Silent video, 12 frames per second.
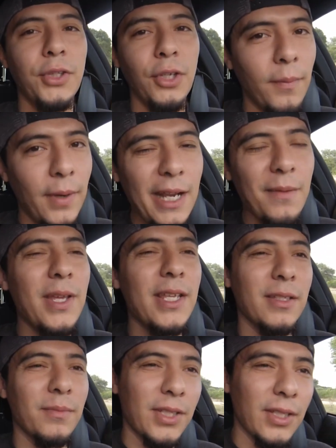but there might
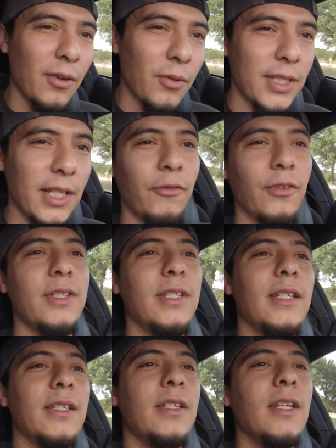be some subtle
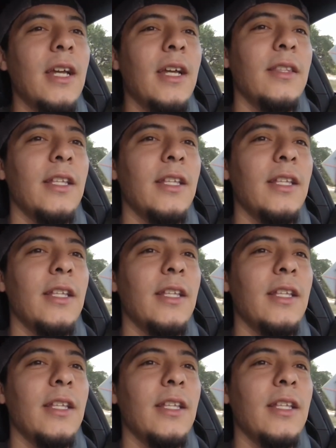differences